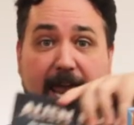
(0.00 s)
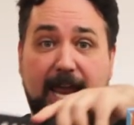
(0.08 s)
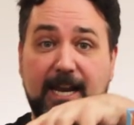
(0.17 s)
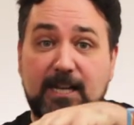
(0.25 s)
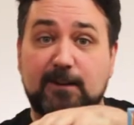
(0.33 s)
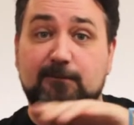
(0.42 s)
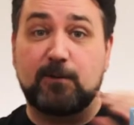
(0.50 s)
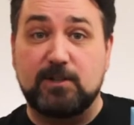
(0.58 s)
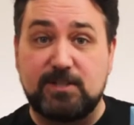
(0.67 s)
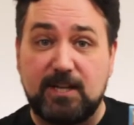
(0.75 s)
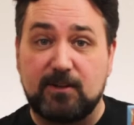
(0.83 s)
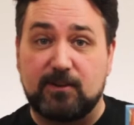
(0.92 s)
Alien
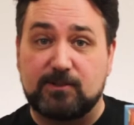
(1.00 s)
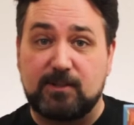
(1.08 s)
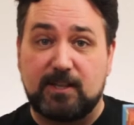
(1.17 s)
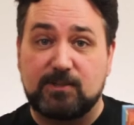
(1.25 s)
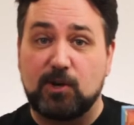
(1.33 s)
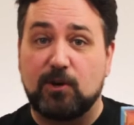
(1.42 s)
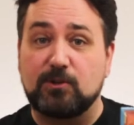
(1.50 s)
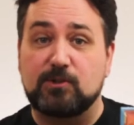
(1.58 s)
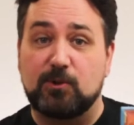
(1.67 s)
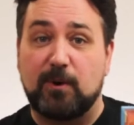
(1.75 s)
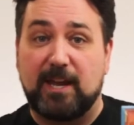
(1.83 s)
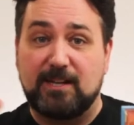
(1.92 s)
Frontiers, is
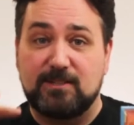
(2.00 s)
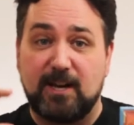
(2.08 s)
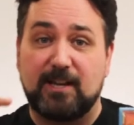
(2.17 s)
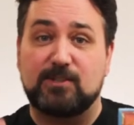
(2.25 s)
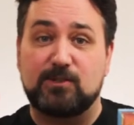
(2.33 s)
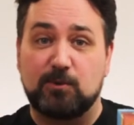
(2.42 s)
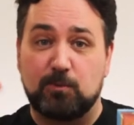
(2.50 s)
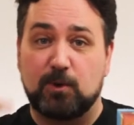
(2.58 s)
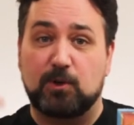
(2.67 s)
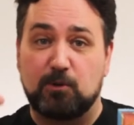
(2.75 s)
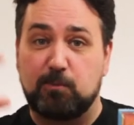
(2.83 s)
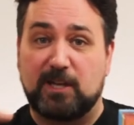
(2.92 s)
also a dice
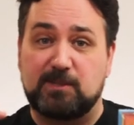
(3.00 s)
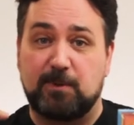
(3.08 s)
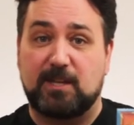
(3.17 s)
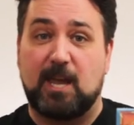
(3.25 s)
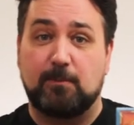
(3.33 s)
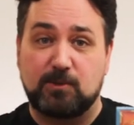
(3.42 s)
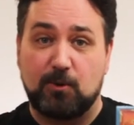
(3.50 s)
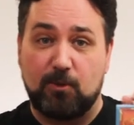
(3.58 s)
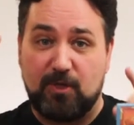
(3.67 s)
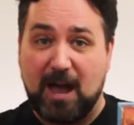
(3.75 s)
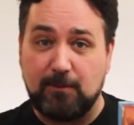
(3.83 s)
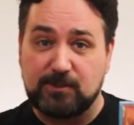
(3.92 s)
worker placement game. So
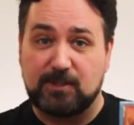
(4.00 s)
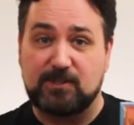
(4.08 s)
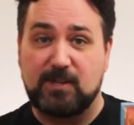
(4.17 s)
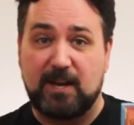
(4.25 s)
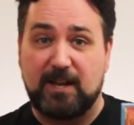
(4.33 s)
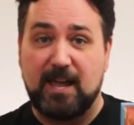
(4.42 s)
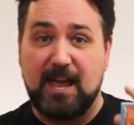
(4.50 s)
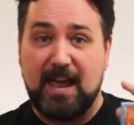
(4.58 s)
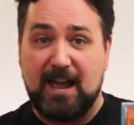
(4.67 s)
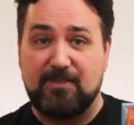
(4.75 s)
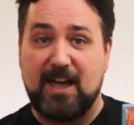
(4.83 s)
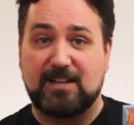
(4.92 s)
that was exciting,
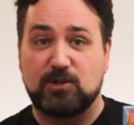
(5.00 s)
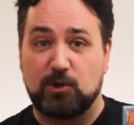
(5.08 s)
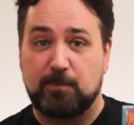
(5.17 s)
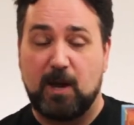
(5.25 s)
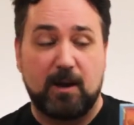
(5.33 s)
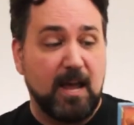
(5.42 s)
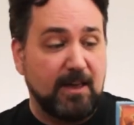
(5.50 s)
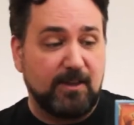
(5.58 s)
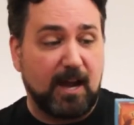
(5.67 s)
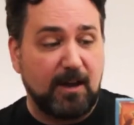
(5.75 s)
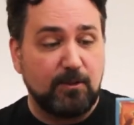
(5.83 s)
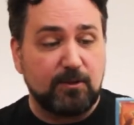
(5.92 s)
and that turned me on.
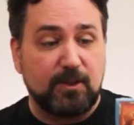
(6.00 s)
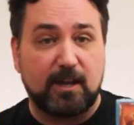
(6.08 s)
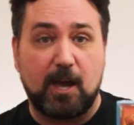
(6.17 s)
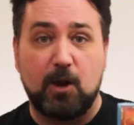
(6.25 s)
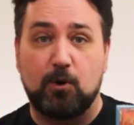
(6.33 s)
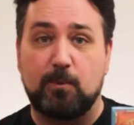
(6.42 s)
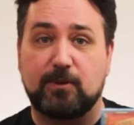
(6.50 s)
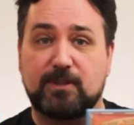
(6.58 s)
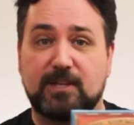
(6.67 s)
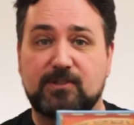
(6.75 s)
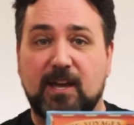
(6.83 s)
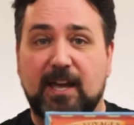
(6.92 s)
The other thing I know about
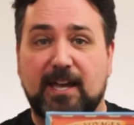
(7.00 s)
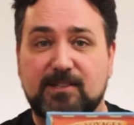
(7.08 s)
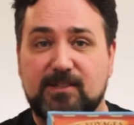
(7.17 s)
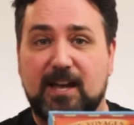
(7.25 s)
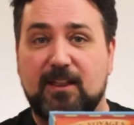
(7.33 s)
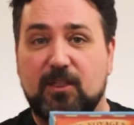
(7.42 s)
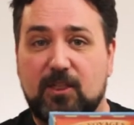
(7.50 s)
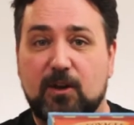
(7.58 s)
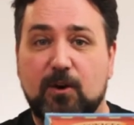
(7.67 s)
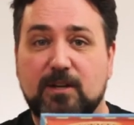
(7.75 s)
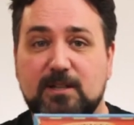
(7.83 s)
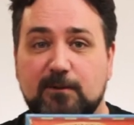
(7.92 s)
this is that
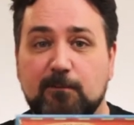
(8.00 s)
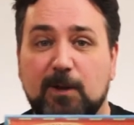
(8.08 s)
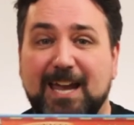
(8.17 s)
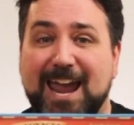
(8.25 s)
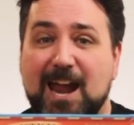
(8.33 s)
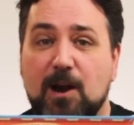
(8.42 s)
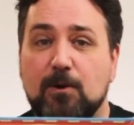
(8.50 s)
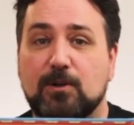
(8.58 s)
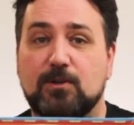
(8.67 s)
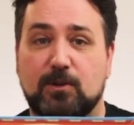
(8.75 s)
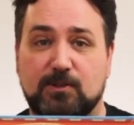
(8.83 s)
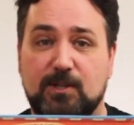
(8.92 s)
there are different
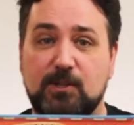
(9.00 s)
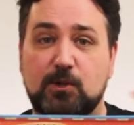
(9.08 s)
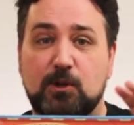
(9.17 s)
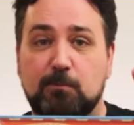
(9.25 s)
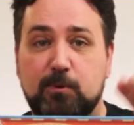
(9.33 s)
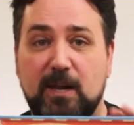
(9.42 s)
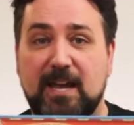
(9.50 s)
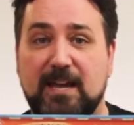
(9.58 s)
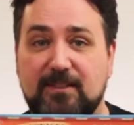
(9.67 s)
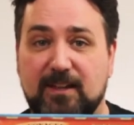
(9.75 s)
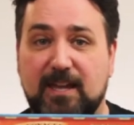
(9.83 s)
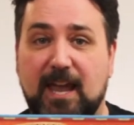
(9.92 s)
characters that you can play
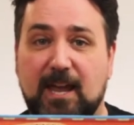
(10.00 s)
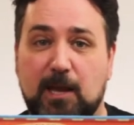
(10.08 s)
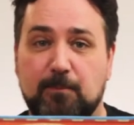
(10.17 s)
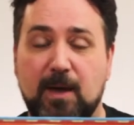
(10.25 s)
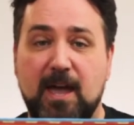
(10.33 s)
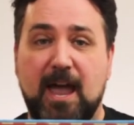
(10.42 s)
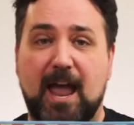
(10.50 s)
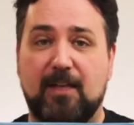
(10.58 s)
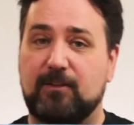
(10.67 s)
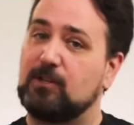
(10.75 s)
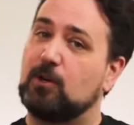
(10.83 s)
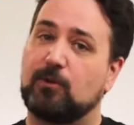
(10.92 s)
in the game,
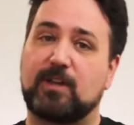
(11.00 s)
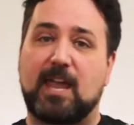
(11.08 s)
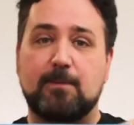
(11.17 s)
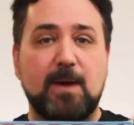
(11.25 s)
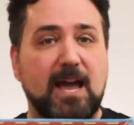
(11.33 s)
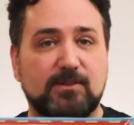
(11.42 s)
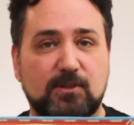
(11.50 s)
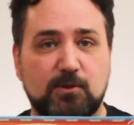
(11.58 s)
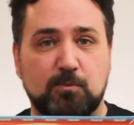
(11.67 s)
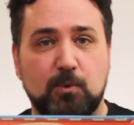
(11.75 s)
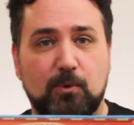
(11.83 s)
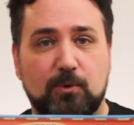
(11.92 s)
and you know, the game has
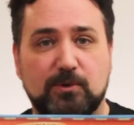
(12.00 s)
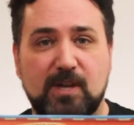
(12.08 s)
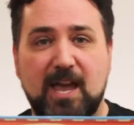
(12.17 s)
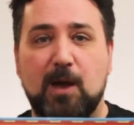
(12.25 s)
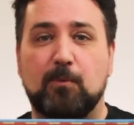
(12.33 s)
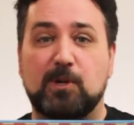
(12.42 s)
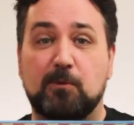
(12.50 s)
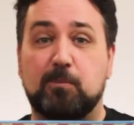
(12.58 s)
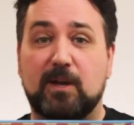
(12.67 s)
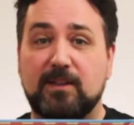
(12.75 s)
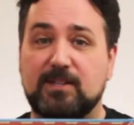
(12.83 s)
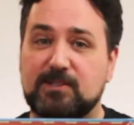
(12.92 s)
its rules, and when you
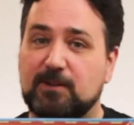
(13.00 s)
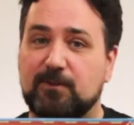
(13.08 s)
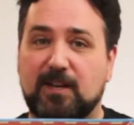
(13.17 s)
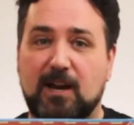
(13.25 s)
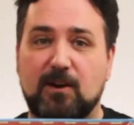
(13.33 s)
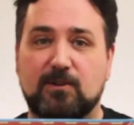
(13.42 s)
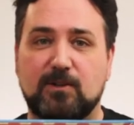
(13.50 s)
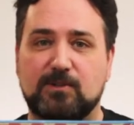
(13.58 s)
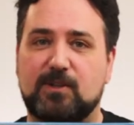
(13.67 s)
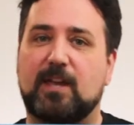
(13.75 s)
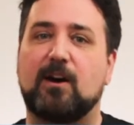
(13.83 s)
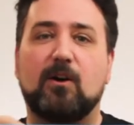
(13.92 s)
play these different
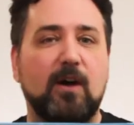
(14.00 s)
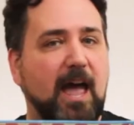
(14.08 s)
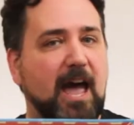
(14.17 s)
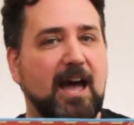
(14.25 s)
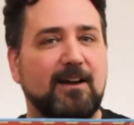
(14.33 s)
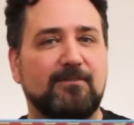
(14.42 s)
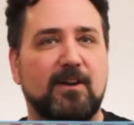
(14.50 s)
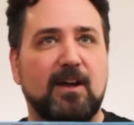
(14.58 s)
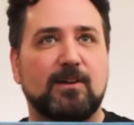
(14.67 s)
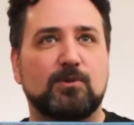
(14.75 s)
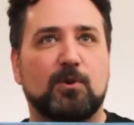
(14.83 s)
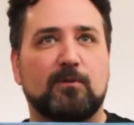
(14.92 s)
characters, they all have
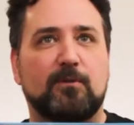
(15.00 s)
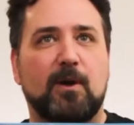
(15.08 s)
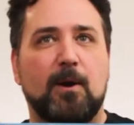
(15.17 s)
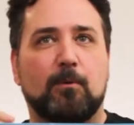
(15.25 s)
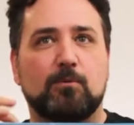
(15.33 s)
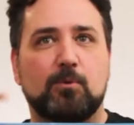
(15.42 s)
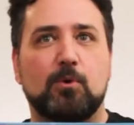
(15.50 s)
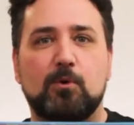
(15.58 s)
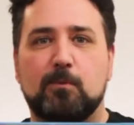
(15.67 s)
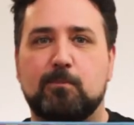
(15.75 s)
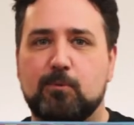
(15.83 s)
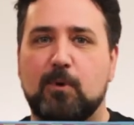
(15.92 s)
sort of
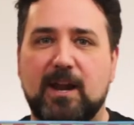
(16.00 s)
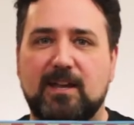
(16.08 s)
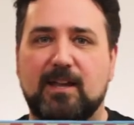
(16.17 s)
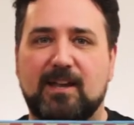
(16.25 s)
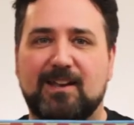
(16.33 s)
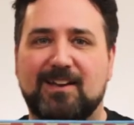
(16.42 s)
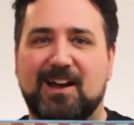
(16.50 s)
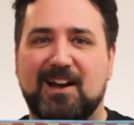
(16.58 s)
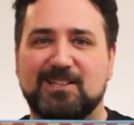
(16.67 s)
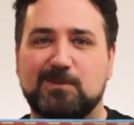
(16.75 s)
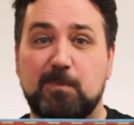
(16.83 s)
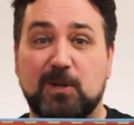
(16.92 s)
rule-breaking
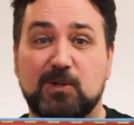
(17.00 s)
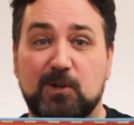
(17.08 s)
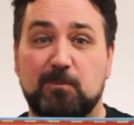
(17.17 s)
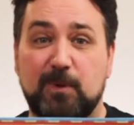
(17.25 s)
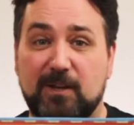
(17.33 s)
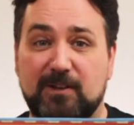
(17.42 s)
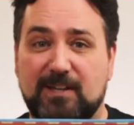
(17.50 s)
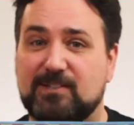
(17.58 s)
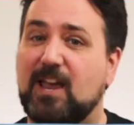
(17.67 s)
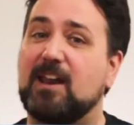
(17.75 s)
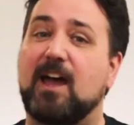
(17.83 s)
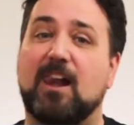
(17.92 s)
uh, special
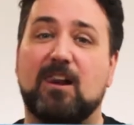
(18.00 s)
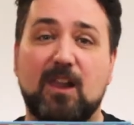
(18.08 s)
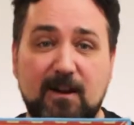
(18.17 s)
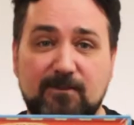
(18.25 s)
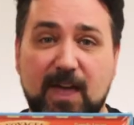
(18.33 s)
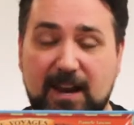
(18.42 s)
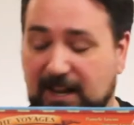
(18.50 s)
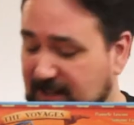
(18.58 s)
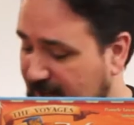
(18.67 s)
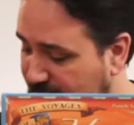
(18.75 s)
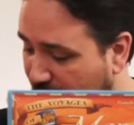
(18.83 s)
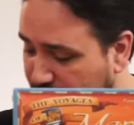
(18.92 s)
abilities, and I love that
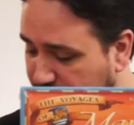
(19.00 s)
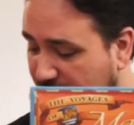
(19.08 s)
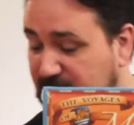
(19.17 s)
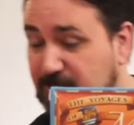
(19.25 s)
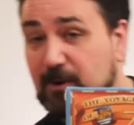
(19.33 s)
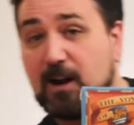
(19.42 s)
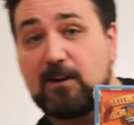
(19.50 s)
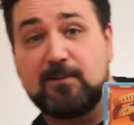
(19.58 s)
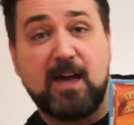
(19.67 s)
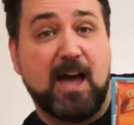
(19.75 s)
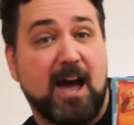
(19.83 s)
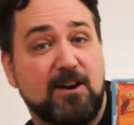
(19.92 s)
idea. That reminds me of
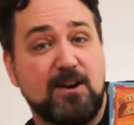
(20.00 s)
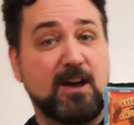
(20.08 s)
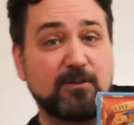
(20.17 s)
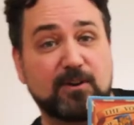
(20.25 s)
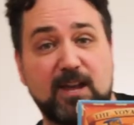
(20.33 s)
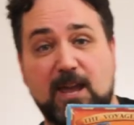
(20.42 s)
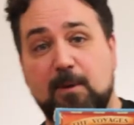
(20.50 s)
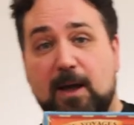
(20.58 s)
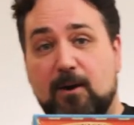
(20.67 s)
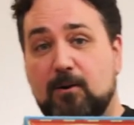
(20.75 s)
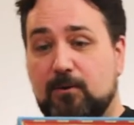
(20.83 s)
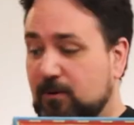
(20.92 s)
another game I
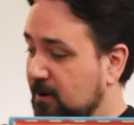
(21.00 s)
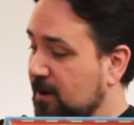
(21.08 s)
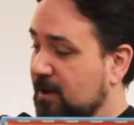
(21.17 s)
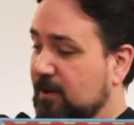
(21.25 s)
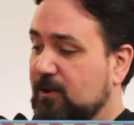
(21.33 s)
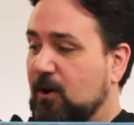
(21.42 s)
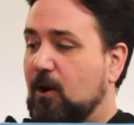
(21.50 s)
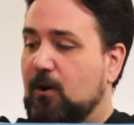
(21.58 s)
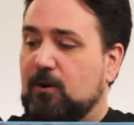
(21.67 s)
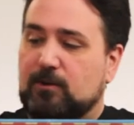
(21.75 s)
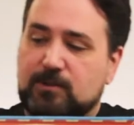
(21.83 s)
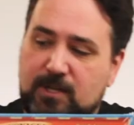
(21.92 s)
own
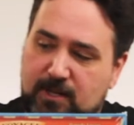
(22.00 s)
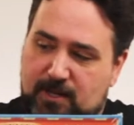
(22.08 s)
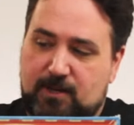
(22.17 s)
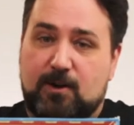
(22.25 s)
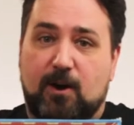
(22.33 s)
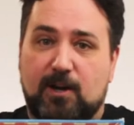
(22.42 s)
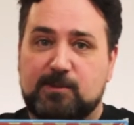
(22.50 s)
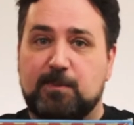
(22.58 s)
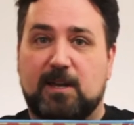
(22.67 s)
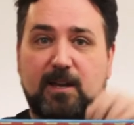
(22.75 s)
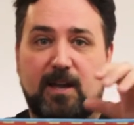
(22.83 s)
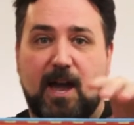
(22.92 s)
called
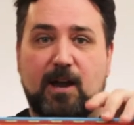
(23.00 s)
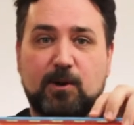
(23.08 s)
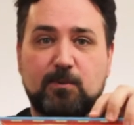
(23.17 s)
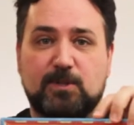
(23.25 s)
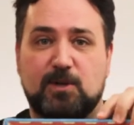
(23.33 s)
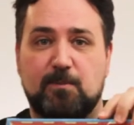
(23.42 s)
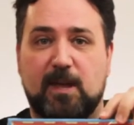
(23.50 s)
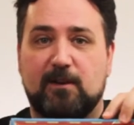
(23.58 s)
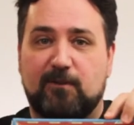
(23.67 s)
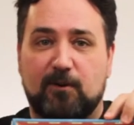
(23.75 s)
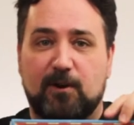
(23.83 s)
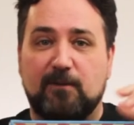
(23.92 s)
Cosmic Encounter, which you may
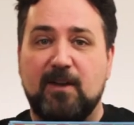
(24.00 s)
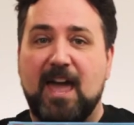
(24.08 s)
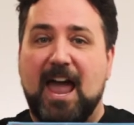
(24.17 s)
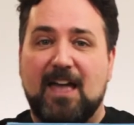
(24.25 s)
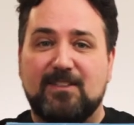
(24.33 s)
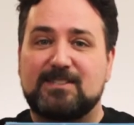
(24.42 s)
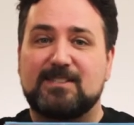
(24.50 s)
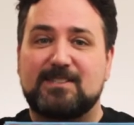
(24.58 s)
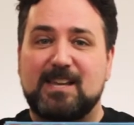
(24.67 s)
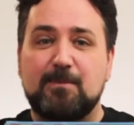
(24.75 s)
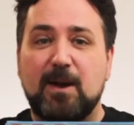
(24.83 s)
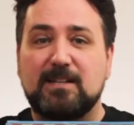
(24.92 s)
have heard of, and it's the
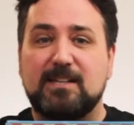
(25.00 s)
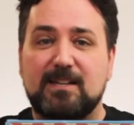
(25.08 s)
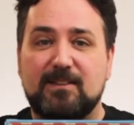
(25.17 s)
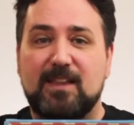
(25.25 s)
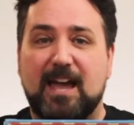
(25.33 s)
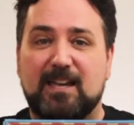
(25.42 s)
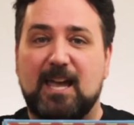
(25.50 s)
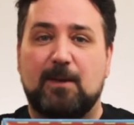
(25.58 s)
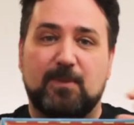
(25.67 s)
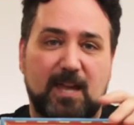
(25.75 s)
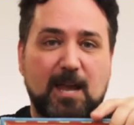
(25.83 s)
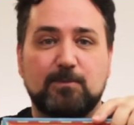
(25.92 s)
same idea in that game.
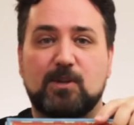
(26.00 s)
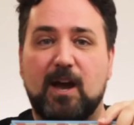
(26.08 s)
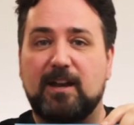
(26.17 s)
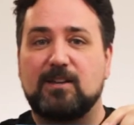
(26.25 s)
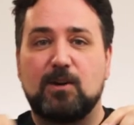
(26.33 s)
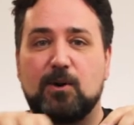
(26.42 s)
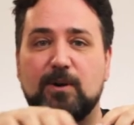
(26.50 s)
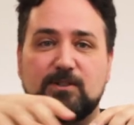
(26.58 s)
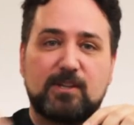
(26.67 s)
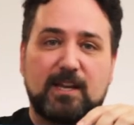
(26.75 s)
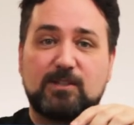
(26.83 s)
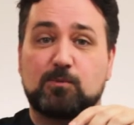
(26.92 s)
The game's got, you know,
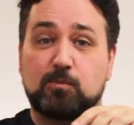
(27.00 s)
it's it's